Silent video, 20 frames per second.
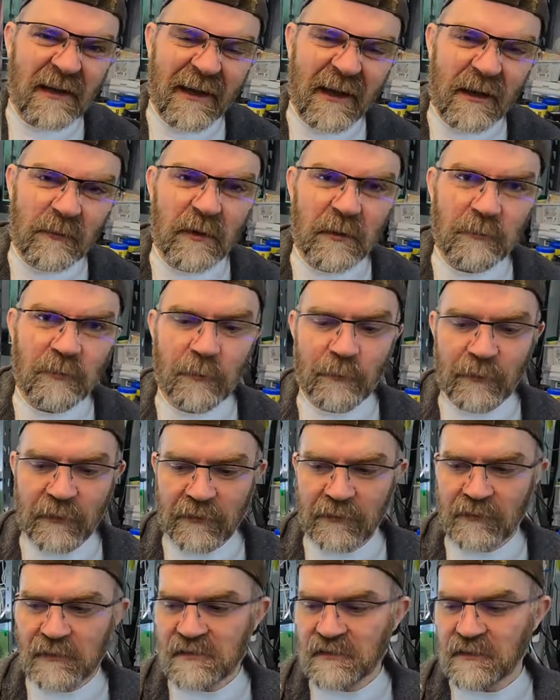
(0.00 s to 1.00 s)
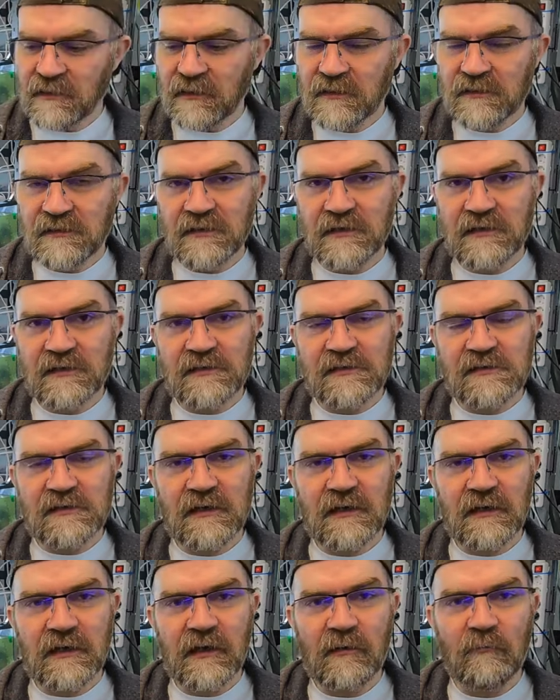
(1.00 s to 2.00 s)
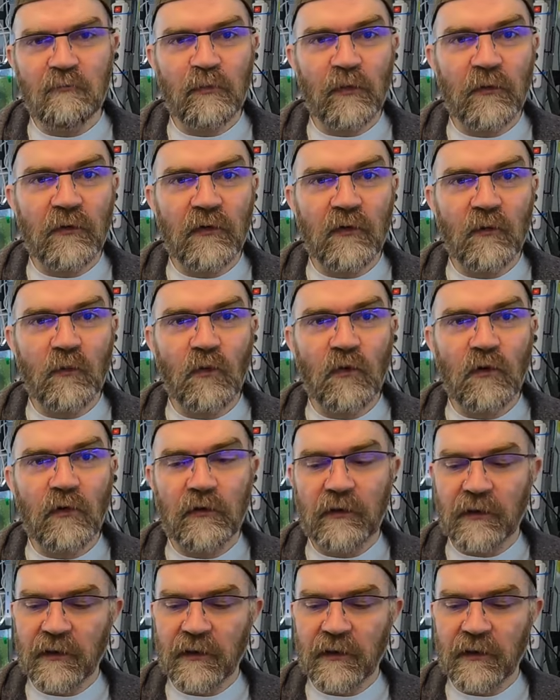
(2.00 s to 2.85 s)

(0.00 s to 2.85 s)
How I prepare this, guys, is I boil water.